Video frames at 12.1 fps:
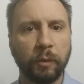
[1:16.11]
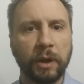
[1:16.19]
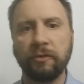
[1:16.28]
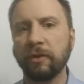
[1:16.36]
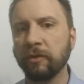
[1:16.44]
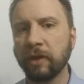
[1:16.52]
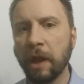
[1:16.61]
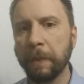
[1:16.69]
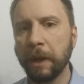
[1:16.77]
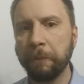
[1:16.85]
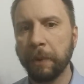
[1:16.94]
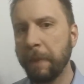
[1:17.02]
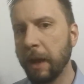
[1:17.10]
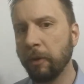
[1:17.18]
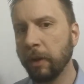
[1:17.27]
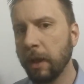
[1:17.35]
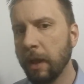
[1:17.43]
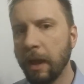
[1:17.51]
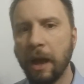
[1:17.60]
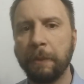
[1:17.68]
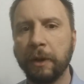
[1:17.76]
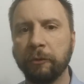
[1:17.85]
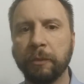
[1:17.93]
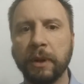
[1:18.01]
Questions come up about how
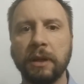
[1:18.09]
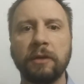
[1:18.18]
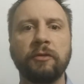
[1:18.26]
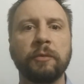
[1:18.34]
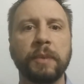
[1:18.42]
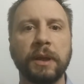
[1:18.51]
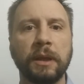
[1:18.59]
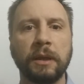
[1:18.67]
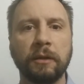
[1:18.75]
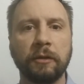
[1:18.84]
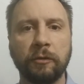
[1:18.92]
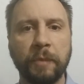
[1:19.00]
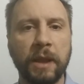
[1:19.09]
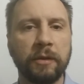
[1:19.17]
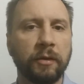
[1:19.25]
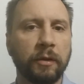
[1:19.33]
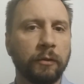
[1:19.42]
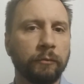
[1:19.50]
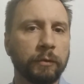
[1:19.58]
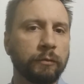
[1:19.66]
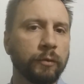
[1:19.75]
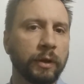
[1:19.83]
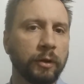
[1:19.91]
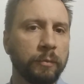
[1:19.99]
much money should be spent
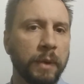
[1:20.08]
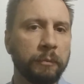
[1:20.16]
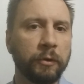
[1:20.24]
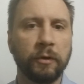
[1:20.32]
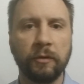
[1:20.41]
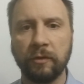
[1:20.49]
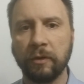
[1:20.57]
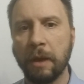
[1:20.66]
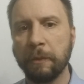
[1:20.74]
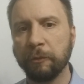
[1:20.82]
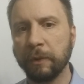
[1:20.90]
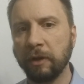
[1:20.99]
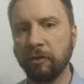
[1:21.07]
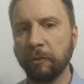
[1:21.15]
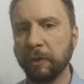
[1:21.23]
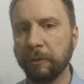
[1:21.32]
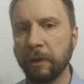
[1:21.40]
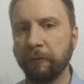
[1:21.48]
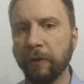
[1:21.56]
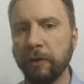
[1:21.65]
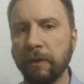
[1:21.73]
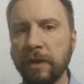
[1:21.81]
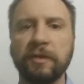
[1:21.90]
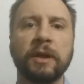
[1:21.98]
recruiting new members, how much money should be spent
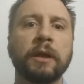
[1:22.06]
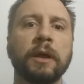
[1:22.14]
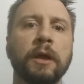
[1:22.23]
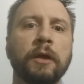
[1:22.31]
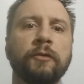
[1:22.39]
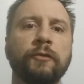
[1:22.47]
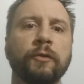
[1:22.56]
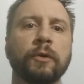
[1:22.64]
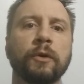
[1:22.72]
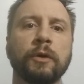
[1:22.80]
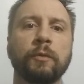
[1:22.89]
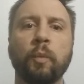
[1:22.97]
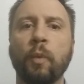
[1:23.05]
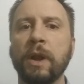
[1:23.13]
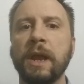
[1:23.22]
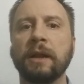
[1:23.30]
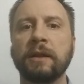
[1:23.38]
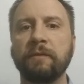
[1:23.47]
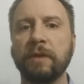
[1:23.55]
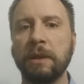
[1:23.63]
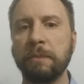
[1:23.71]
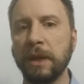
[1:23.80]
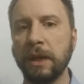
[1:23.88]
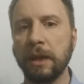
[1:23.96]
fundraising, should one
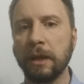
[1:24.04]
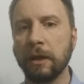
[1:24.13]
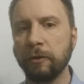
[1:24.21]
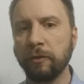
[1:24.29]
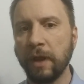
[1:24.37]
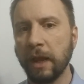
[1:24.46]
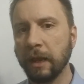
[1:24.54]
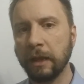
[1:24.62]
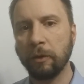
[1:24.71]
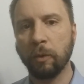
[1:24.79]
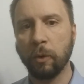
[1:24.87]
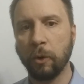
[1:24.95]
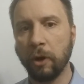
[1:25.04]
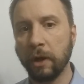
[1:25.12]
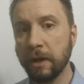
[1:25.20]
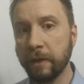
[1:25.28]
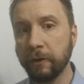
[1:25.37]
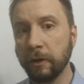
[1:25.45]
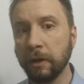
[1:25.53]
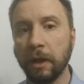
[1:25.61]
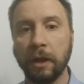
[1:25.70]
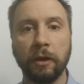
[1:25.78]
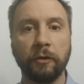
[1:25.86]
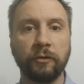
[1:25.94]
activity be undertaken or another,
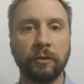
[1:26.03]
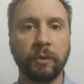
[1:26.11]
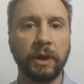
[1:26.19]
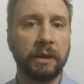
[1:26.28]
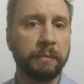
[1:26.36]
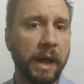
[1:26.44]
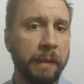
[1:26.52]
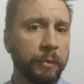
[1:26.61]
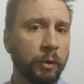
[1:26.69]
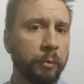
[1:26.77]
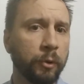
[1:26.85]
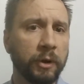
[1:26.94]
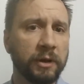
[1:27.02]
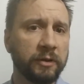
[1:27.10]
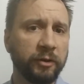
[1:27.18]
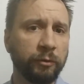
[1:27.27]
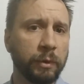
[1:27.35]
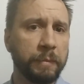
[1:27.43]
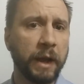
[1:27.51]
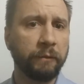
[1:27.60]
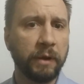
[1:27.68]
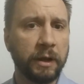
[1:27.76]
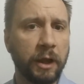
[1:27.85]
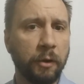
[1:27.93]
should we buy billboards, should we buy
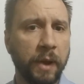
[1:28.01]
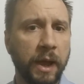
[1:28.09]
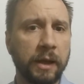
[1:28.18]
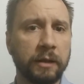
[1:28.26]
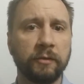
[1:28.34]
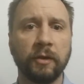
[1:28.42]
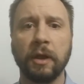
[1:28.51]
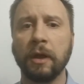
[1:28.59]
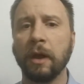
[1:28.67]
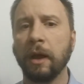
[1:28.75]
radio ads,